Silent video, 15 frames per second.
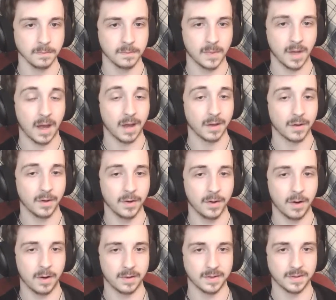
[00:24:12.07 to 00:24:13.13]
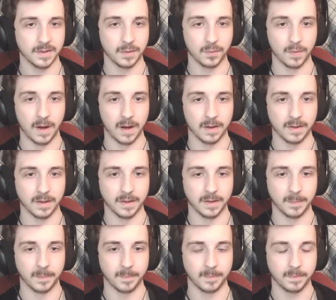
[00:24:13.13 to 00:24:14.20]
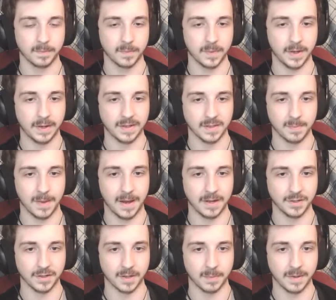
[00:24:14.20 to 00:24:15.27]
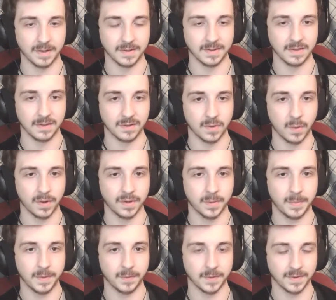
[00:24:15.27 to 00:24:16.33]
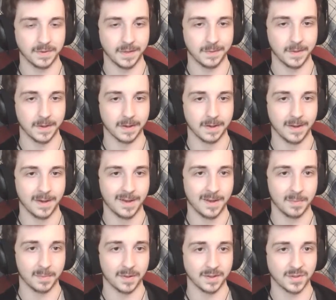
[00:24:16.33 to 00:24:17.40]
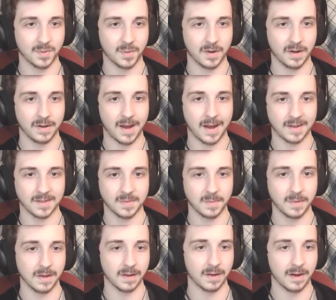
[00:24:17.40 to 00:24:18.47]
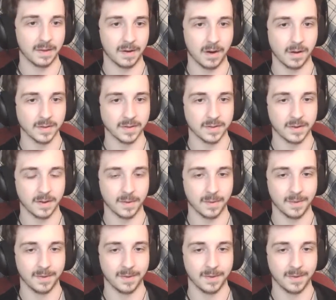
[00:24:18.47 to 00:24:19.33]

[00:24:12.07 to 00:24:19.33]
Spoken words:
I could honestly rally him in his magic, because he's going to be receiving +1 attack speed, and then also,